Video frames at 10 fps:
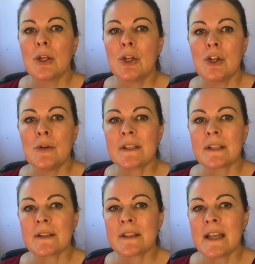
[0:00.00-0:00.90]
New
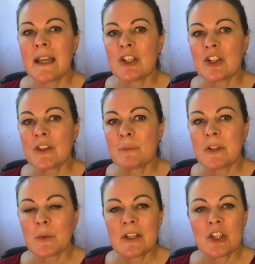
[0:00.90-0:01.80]
associations
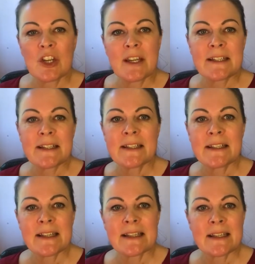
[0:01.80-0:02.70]
between genes and
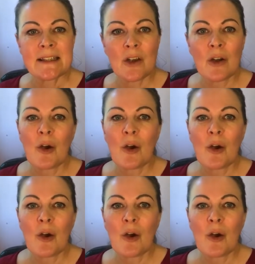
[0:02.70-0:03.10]
diseases